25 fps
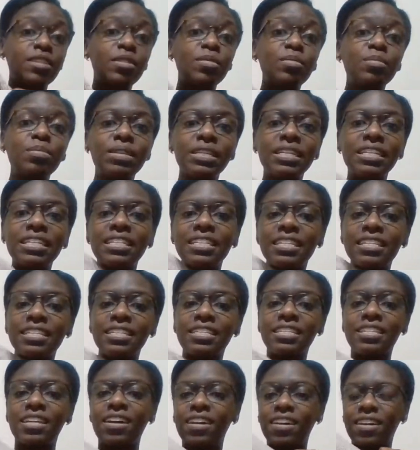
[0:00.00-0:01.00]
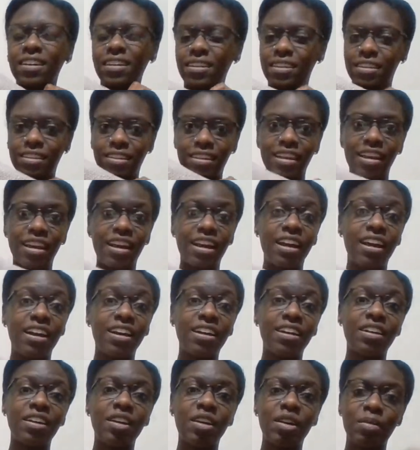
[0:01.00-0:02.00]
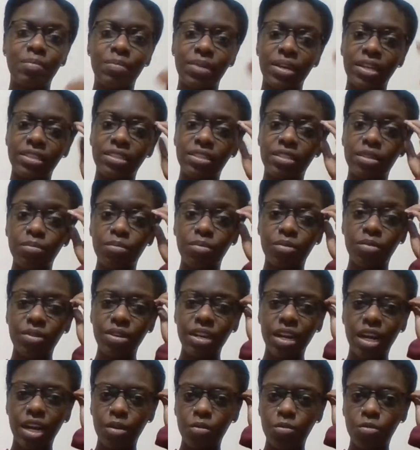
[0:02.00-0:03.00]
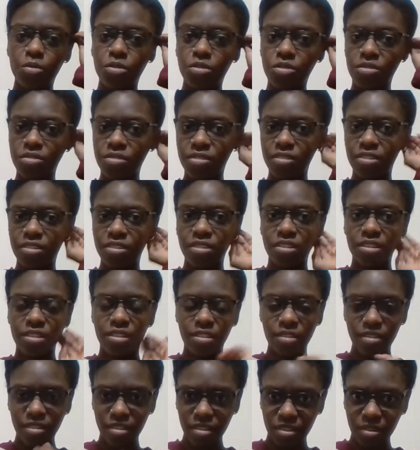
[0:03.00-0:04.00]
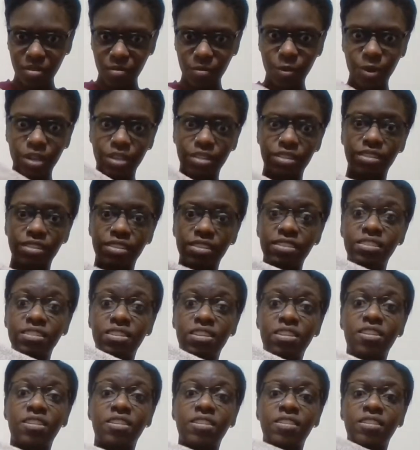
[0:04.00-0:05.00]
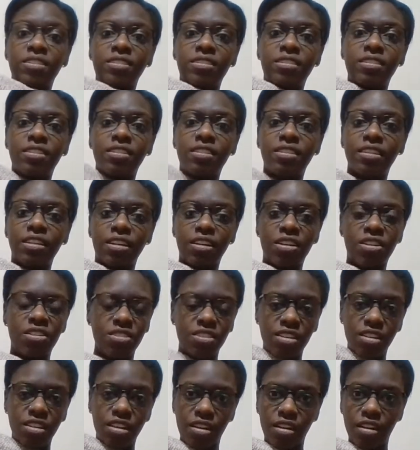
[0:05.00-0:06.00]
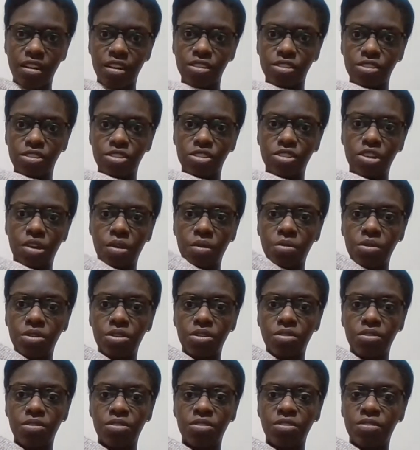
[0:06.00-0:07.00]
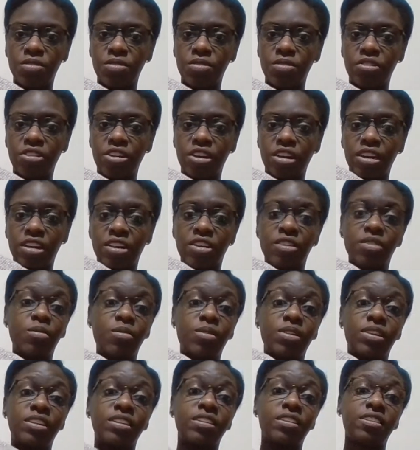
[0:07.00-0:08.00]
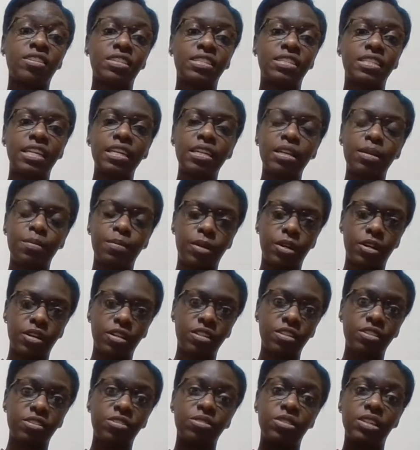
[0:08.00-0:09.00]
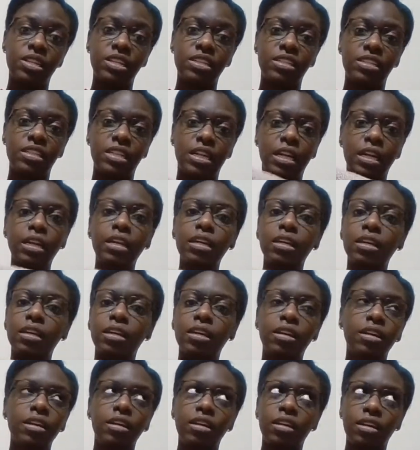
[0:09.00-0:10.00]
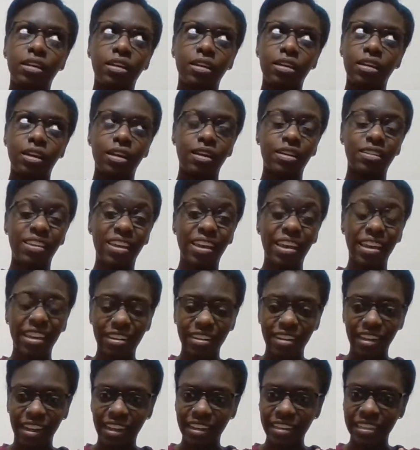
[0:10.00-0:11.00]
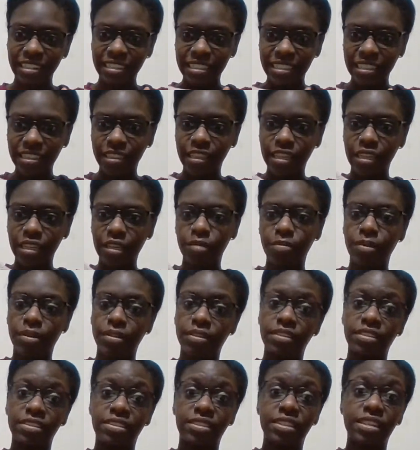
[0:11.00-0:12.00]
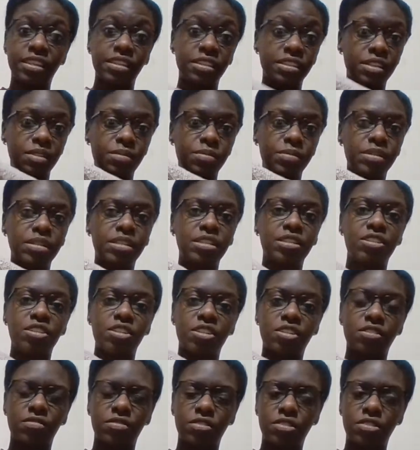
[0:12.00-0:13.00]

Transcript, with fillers: completely done. At some point I will wear this on here and show you what it looks like. I'm not going to do that tonight. Again, I didn't think about these things. I really should have